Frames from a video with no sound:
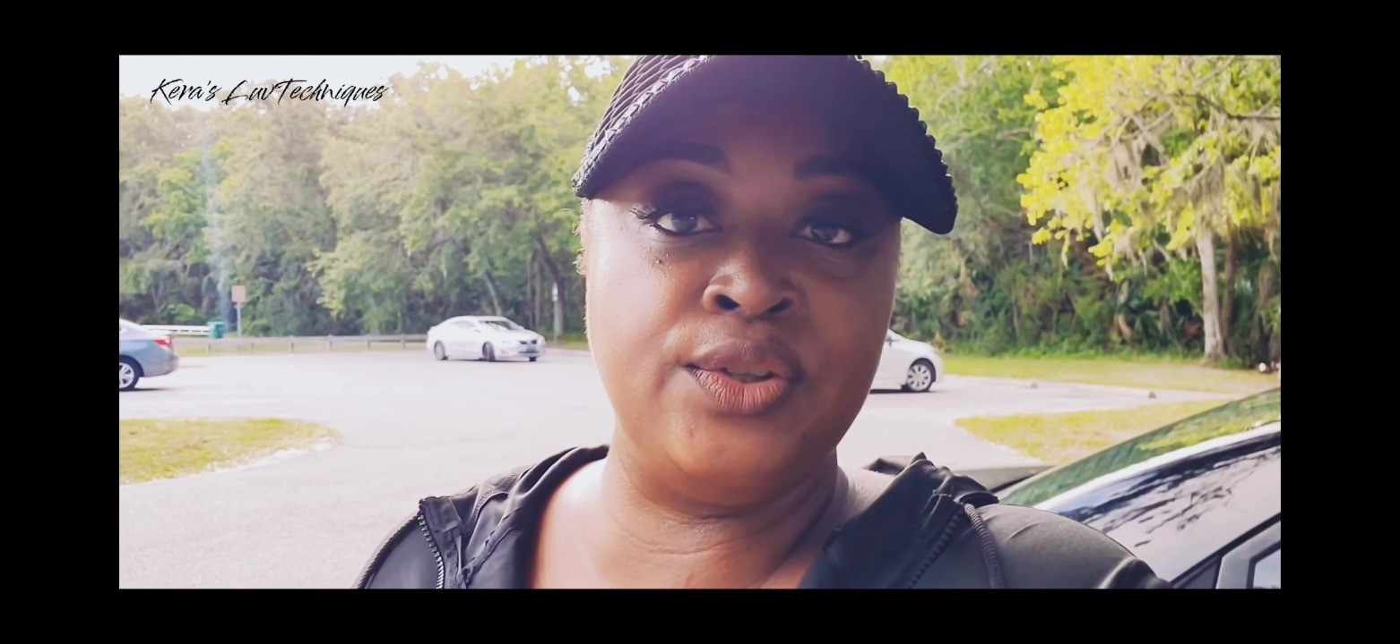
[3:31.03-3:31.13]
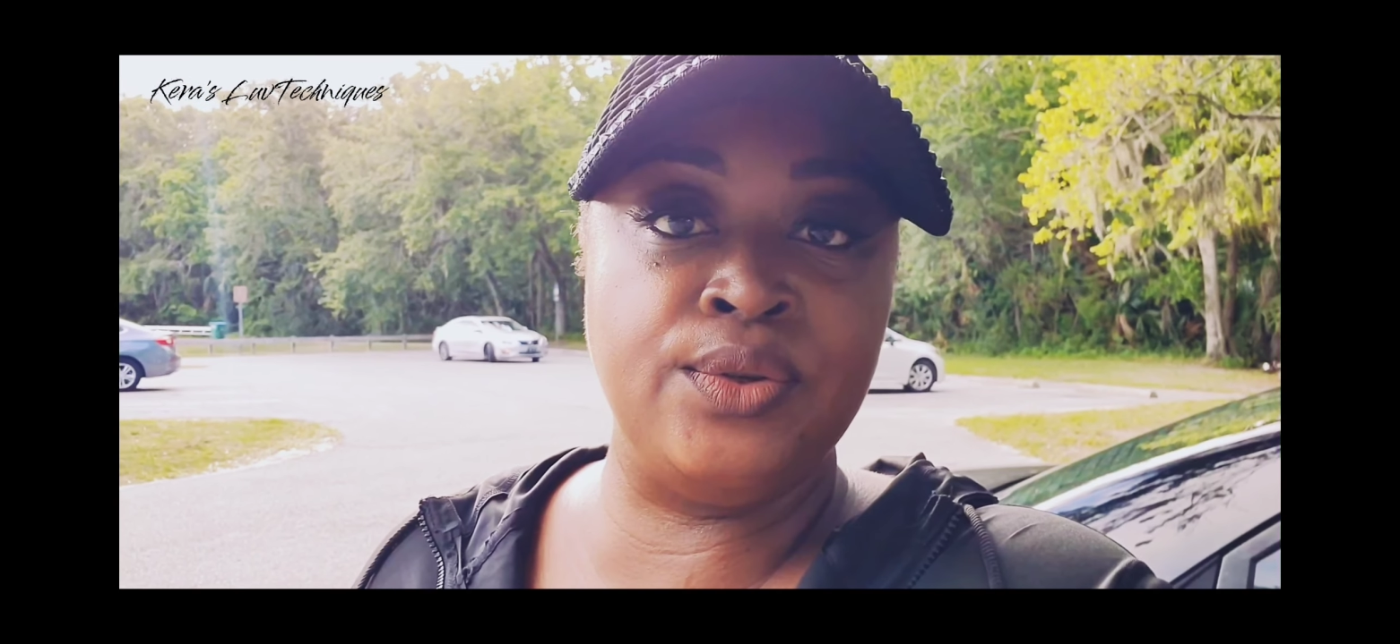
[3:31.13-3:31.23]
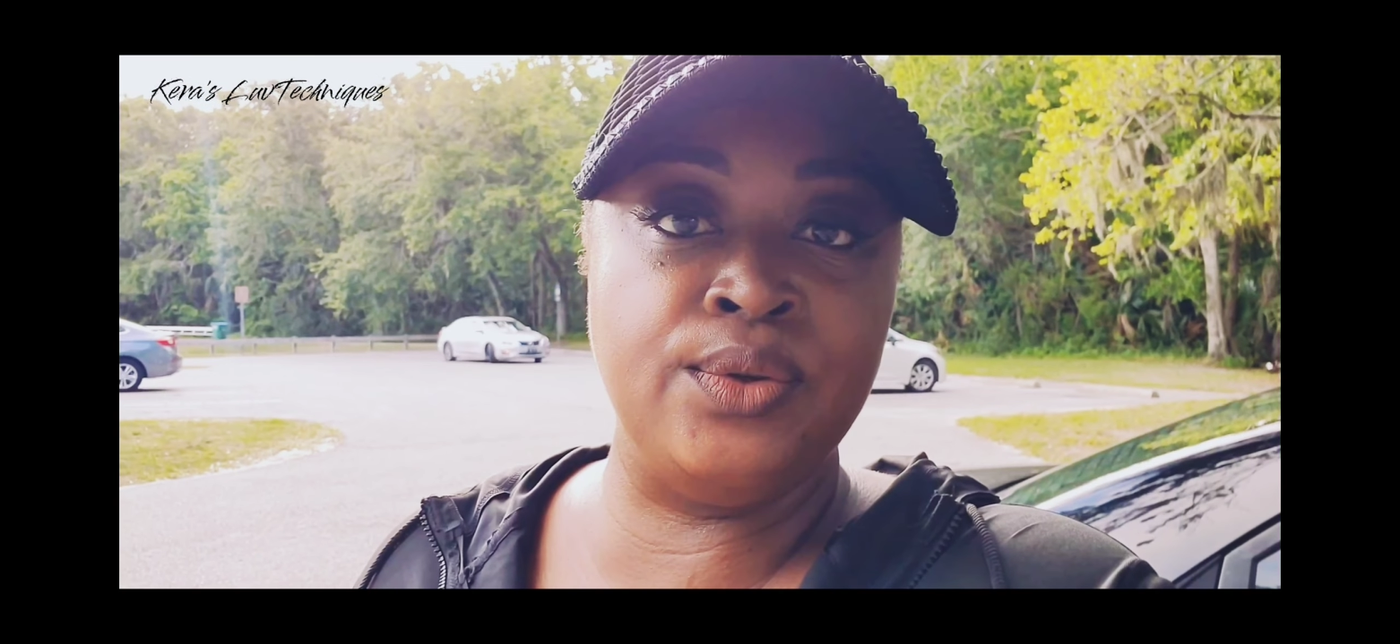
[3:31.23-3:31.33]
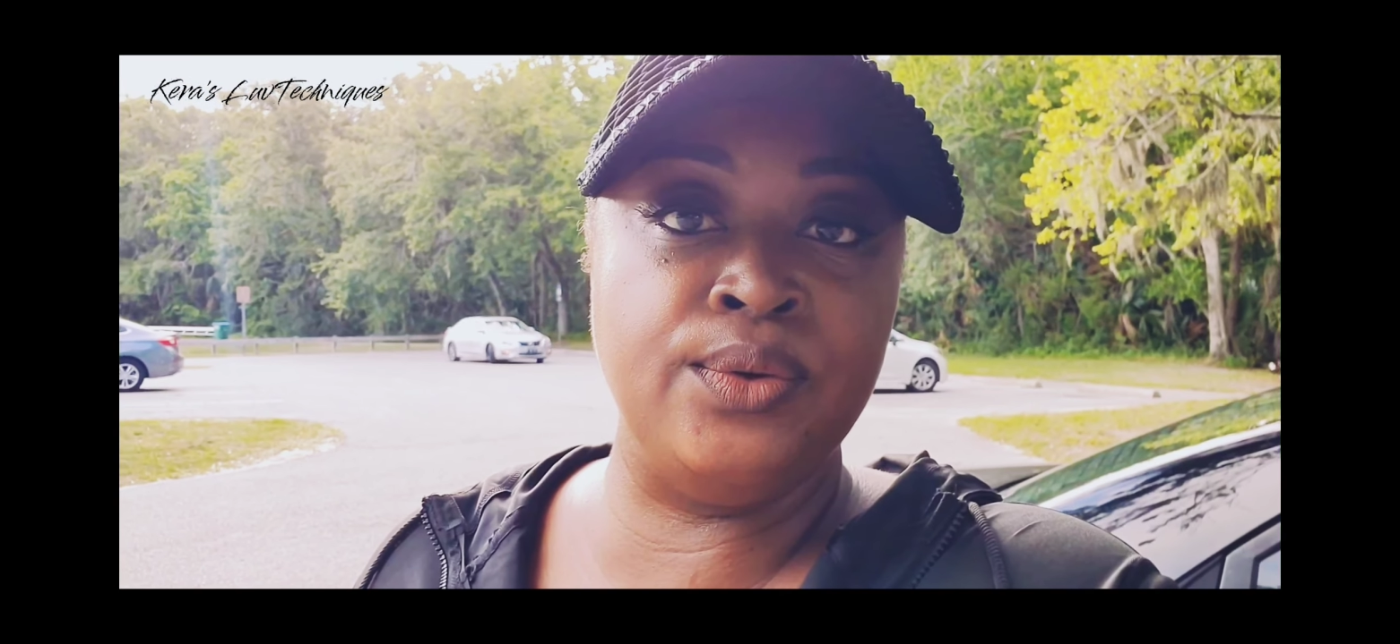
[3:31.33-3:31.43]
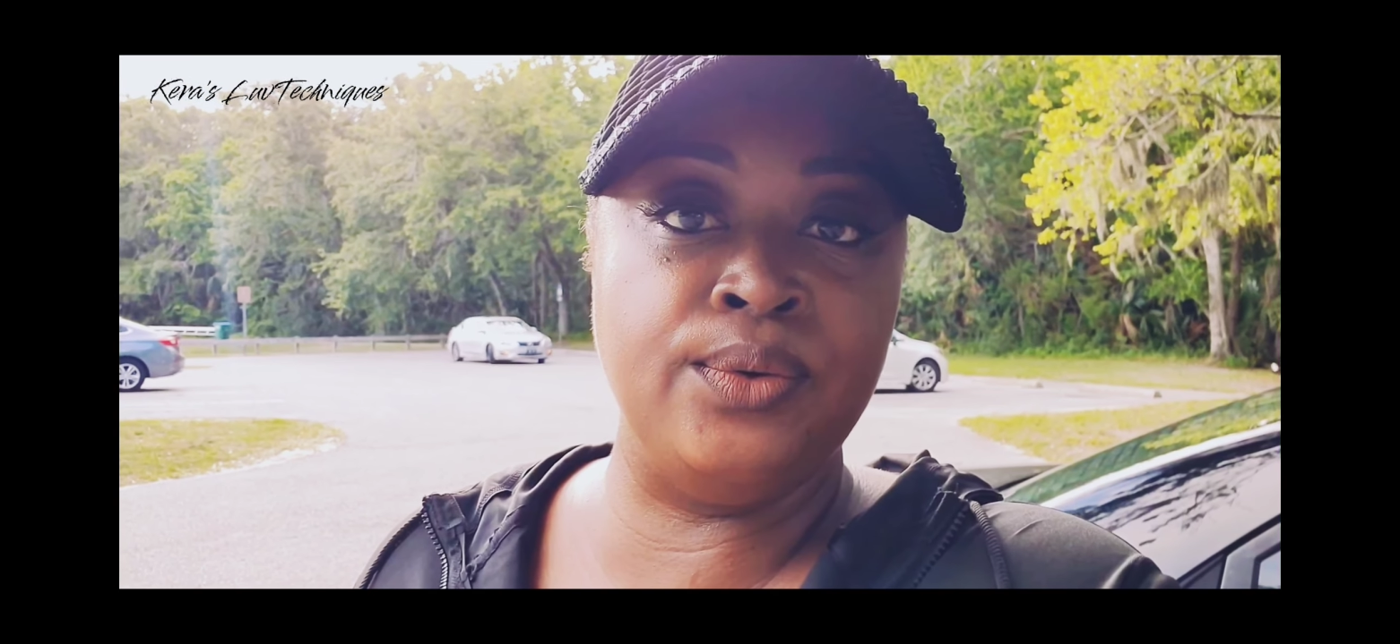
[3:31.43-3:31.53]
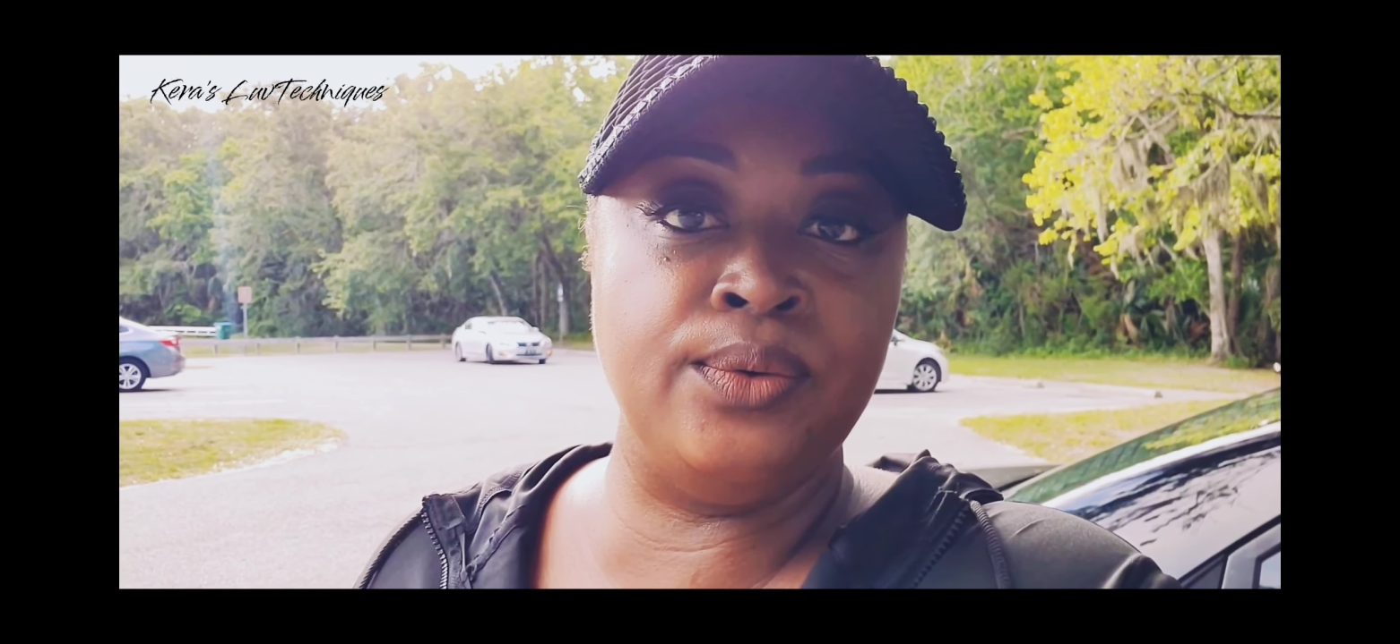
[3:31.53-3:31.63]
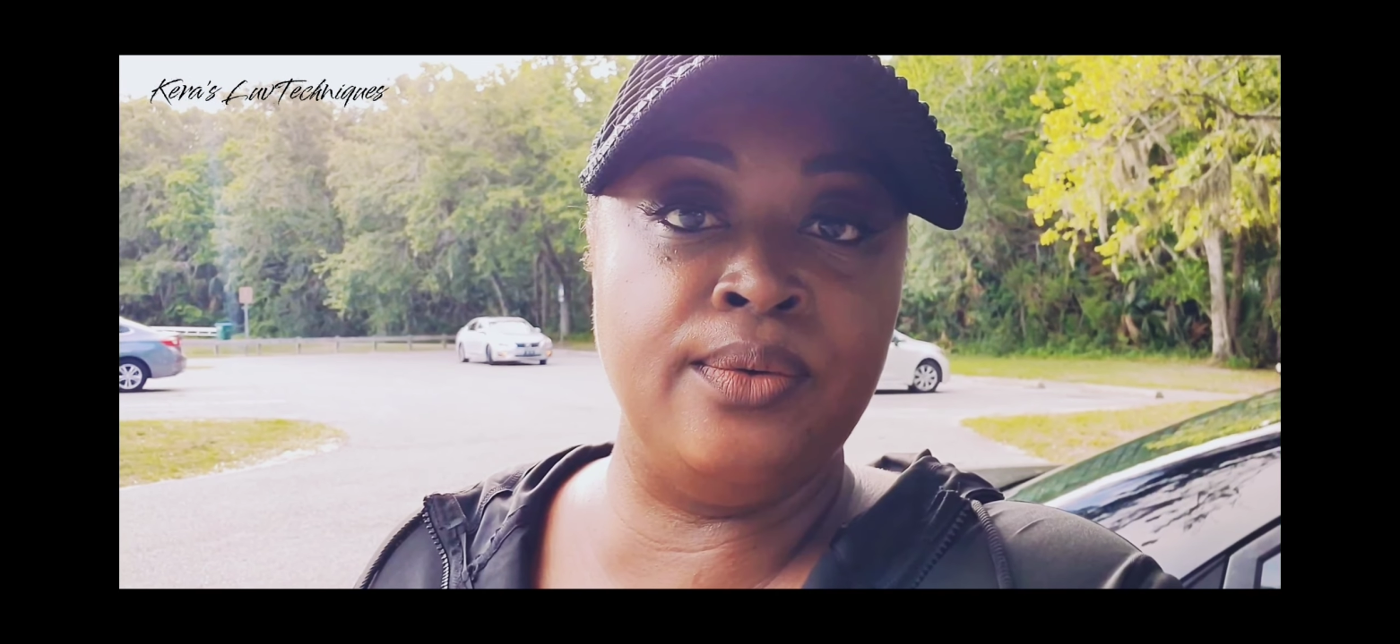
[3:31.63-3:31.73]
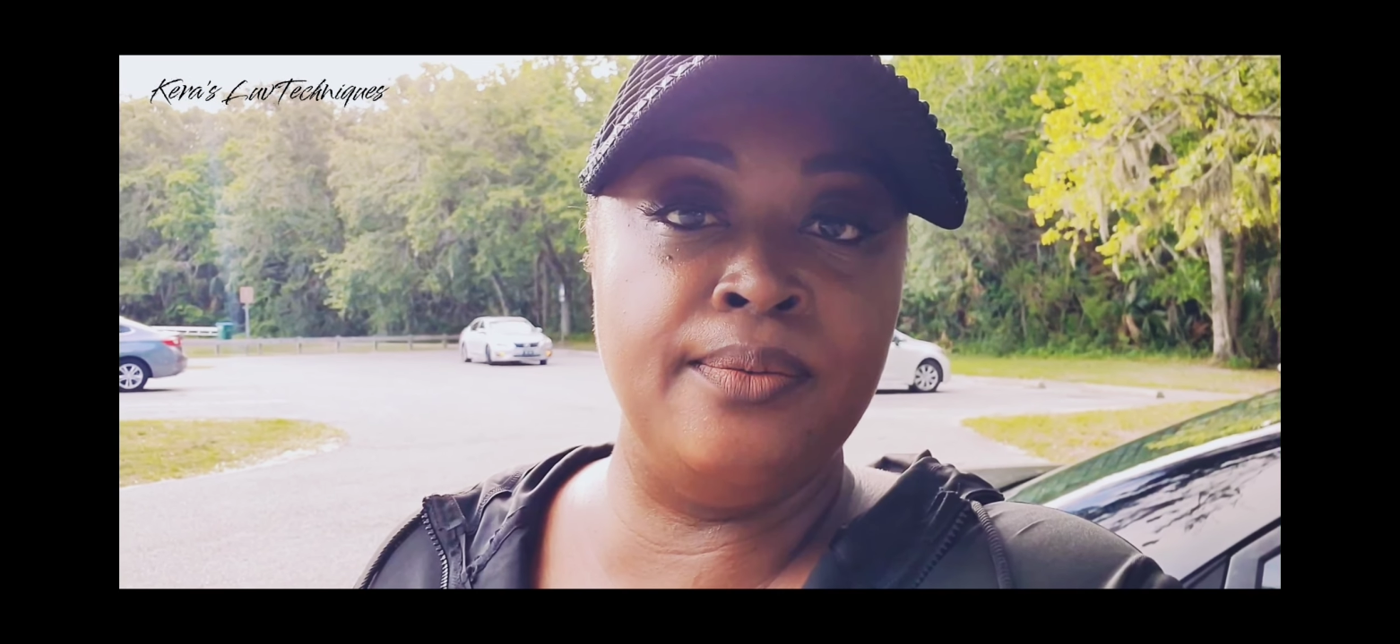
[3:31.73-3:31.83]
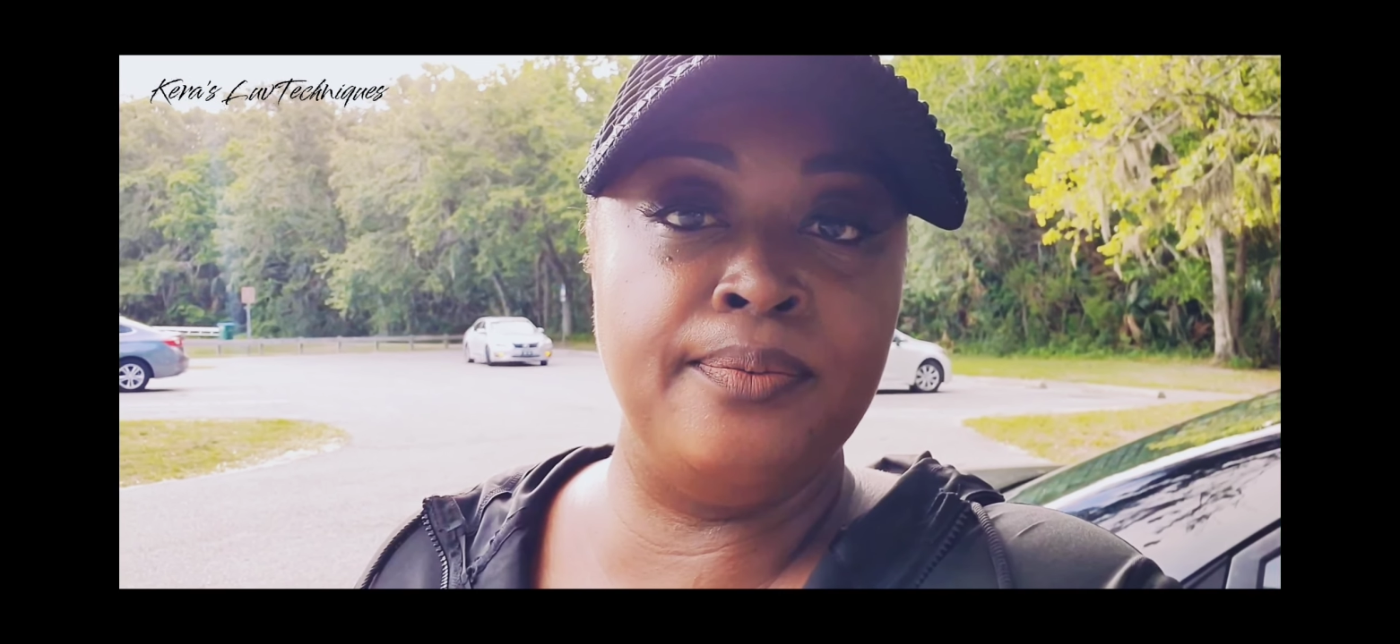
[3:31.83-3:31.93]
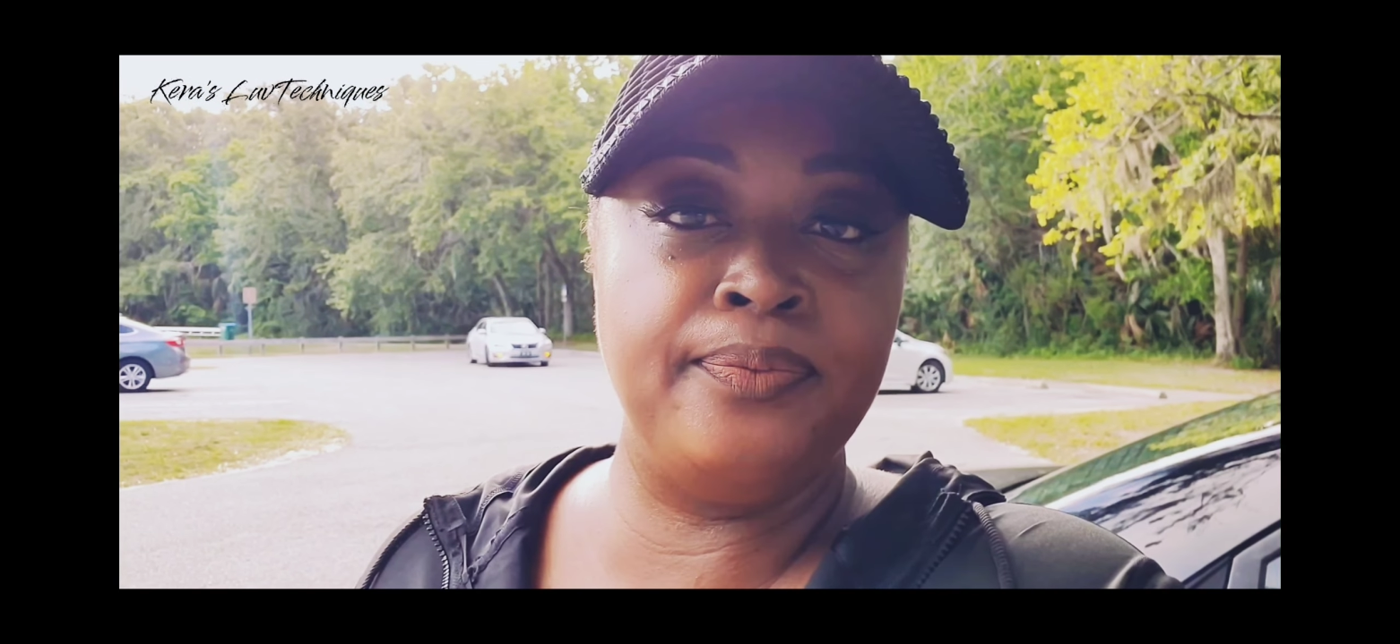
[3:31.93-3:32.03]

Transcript: to